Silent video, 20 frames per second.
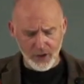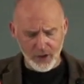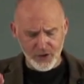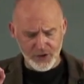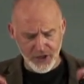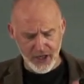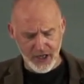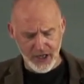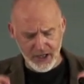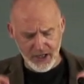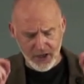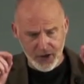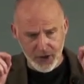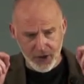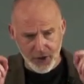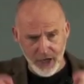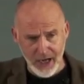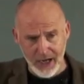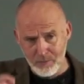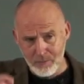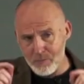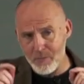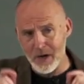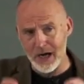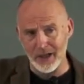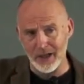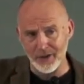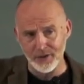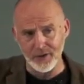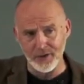did that
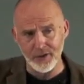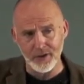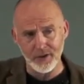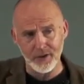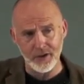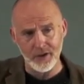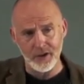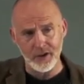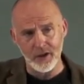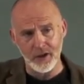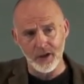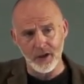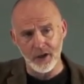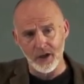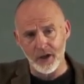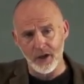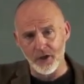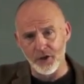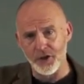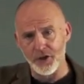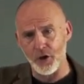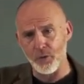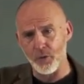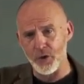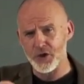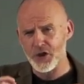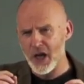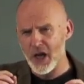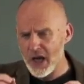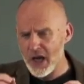man that
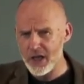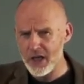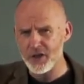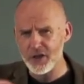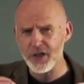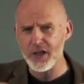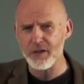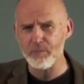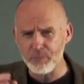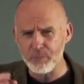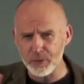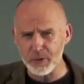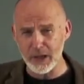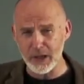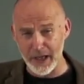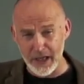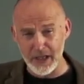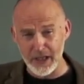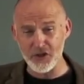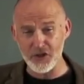was hidden in plain